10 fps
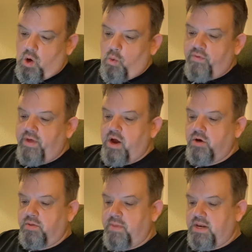When they are
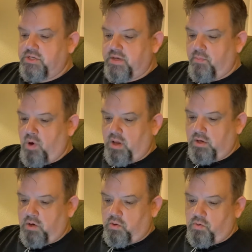diminished and brought
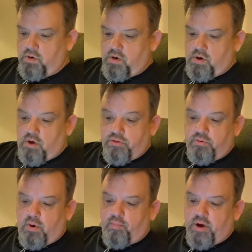low,
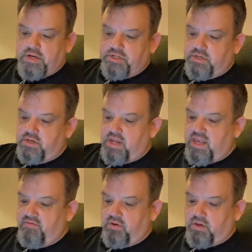through oppression,
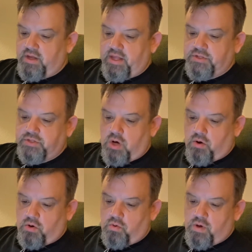evil, and
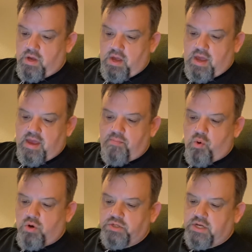sorrow, he
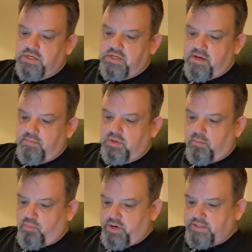pours contempt on
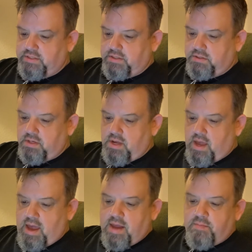princes,
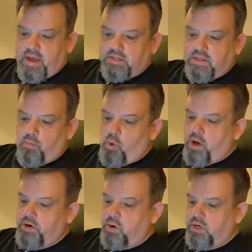and makes them
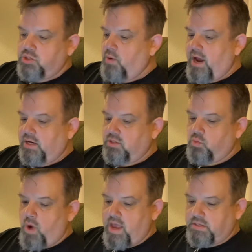wander in trackless
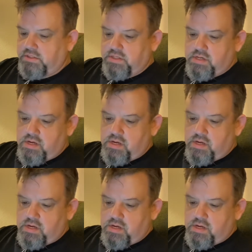wastes.